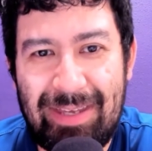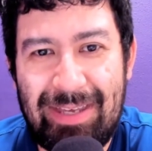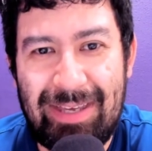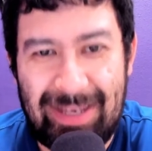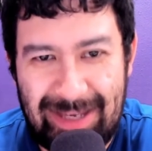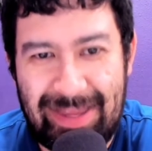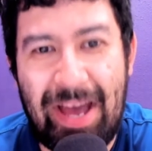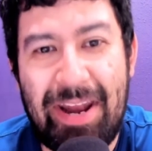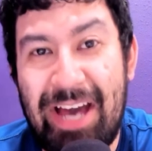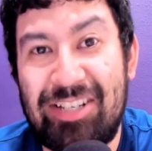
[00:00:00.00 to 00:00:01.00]
in
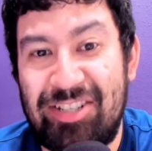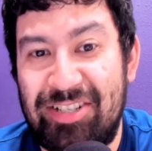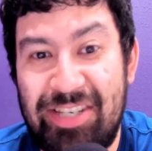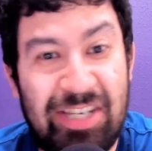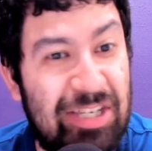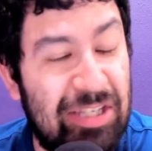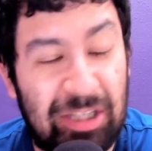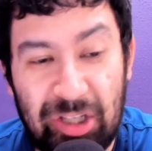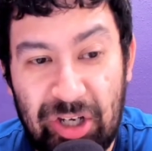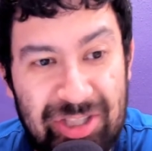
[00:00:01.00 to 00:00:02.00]
that action. He
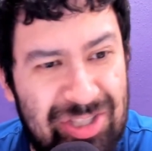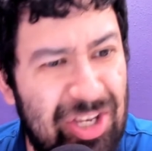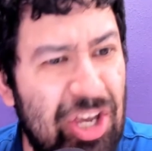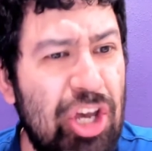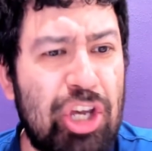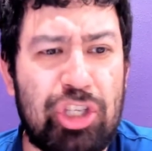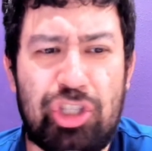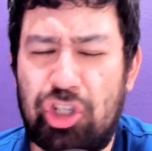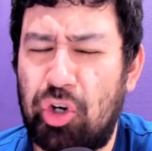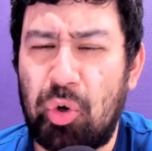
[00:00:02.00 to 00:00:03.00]
looked
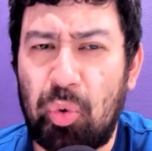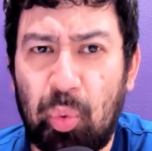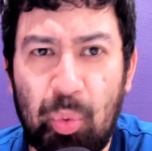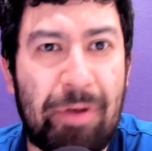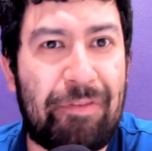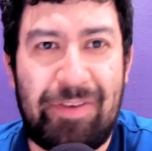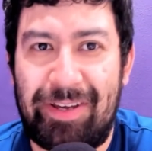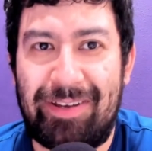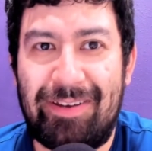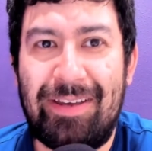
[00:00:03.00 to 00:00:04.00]

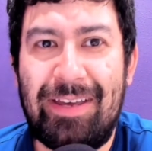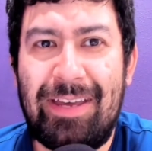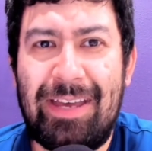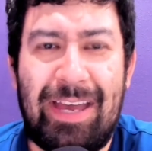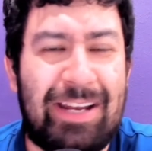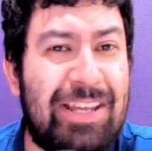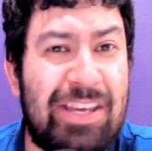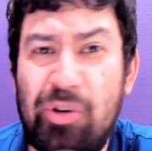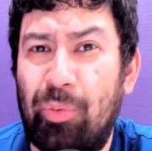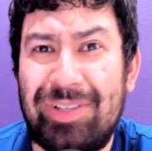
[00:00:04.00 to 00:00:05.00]
terrific, and
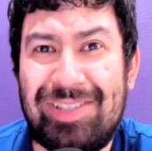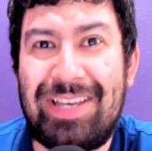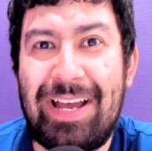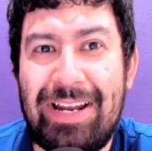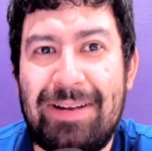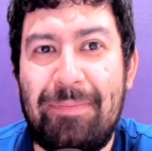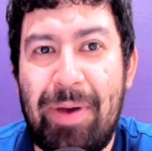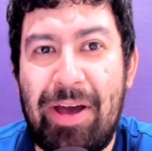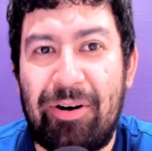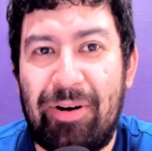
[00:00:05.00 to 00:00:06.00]
he was getting
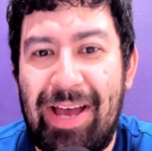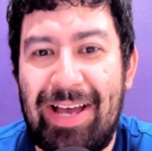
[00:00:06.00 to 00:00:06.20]
better as the